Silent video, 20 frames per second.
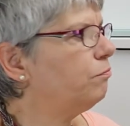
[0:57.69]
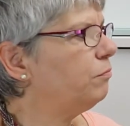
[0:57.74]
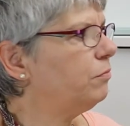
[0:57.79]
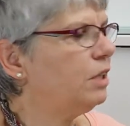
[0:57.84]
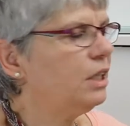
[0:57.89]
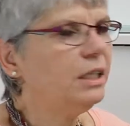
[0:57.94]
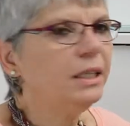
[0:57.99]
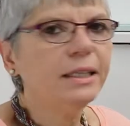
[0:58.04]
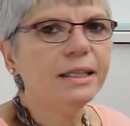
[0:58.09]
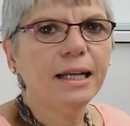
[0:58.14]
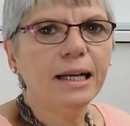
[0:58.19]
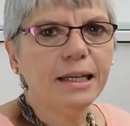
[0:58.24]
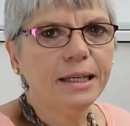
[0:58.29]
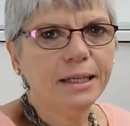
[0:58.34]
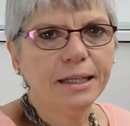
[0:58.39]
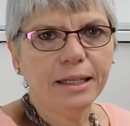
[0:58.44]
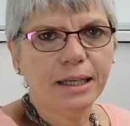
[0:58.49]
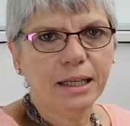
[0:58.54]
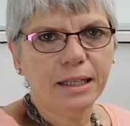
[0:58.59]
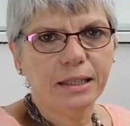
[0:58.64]

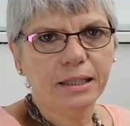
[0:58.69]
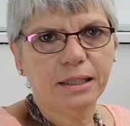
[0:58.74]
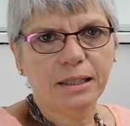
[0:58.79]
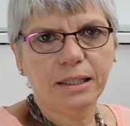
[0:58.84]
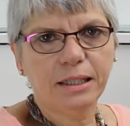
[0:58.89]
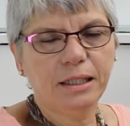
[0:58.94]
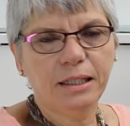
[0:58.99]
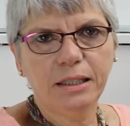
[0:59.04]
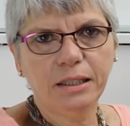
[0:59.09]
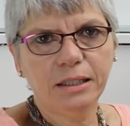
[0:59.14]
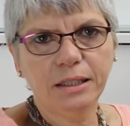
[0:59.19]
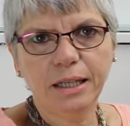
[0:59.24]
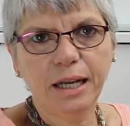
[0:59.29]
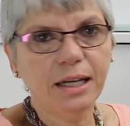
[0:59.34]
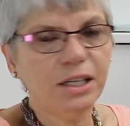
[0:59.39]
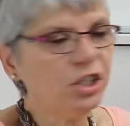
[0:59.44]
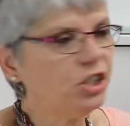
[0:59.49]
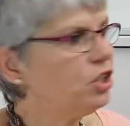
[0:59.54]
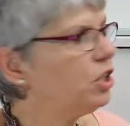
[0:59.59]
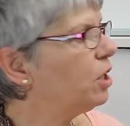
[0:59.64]
inteligente,
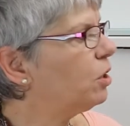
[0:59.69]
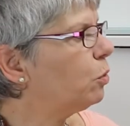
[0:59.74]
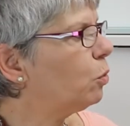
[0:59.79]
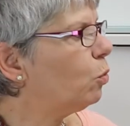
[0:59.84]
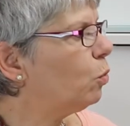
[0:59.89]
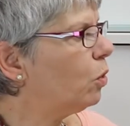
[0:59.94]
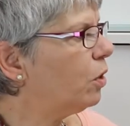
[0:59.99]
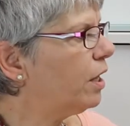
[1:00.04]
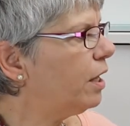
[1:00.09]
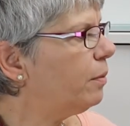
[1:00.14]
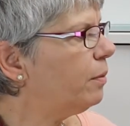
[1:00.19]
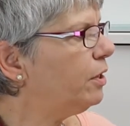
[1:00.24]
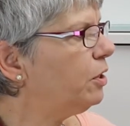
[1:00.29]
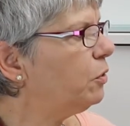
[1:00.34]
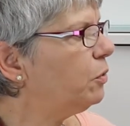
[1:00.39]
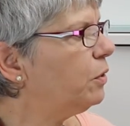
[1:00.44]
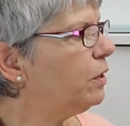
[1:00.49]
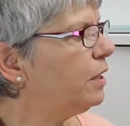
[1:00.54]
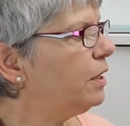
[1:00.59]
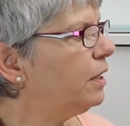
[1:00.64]
intelligent, whatever
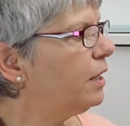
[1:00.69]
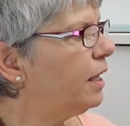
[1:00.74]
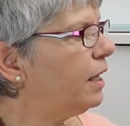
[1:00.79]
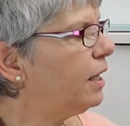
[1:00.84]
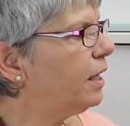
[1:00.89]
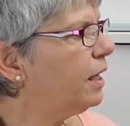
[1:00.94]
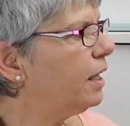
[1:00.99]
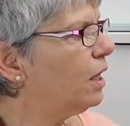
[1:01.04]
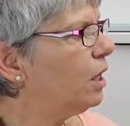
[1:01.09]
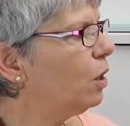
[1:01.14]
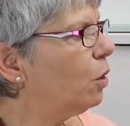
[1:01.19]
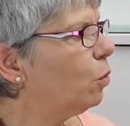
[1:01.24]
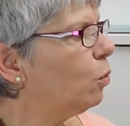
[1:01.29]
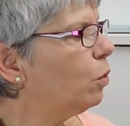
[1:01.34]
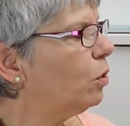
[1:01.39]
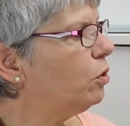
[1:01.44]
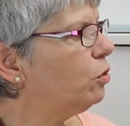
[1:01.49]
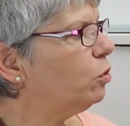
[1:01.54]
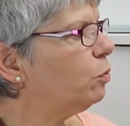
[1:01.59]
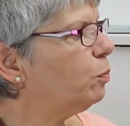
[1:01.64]
you
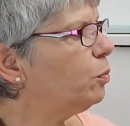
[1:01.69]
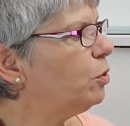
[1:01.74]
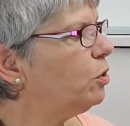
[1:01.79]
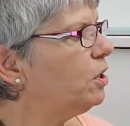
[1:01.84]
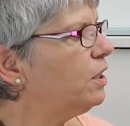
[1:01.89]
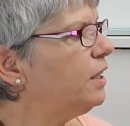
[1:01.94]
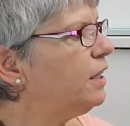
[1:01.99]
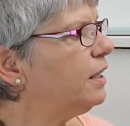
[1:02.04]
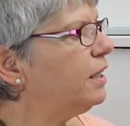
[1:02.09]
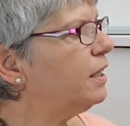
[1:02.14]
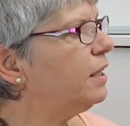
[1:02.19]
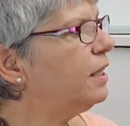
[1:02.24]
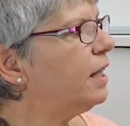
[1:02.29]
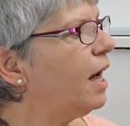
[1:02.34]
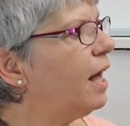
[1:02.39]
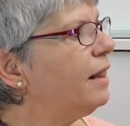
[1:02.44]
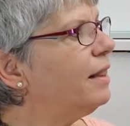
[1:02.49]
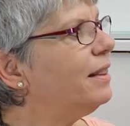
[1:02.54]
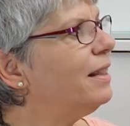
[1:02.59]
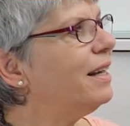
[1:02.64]
want to put here,
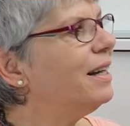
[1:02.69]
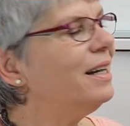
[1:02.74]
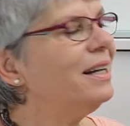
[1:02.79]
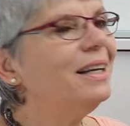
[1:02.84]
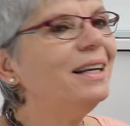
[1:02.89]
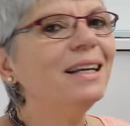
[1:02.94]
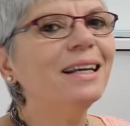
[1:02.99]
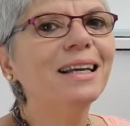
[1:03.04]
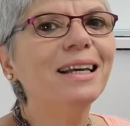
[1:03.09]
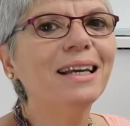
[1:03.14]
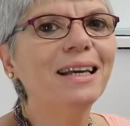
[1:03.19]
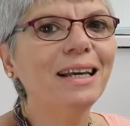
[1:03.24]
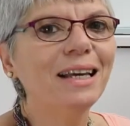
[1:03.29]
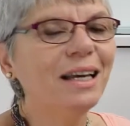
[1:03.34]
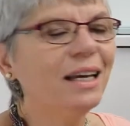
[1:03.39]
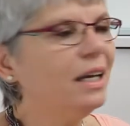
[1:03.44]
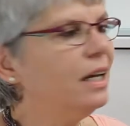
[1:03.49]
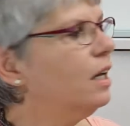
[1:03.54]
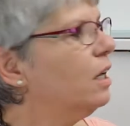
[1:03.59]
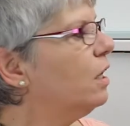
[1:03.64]
and then
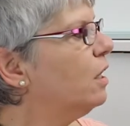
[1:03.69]
que.